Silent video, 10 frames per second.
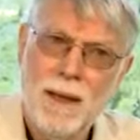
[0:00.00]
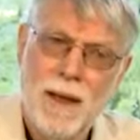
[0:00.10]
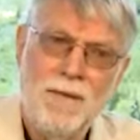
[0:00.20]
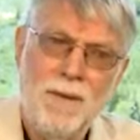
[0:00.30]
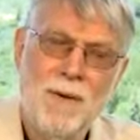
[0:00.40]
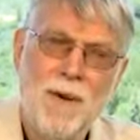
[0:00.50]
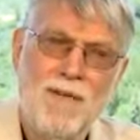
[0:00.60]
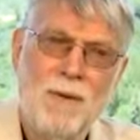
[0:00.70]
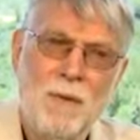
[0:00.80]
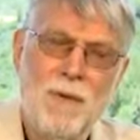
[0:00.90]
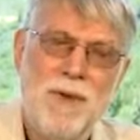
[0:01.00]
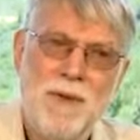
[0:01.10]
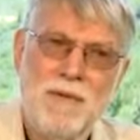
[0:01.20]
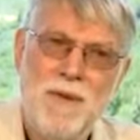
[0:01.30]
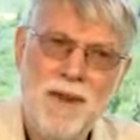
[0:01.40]
I feel comfortable with
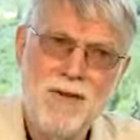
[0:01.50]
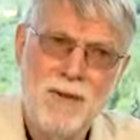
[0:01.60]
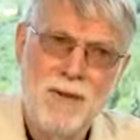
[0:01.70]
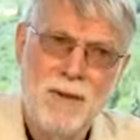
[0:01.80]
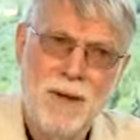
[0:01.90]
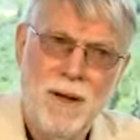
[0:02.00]
the adventure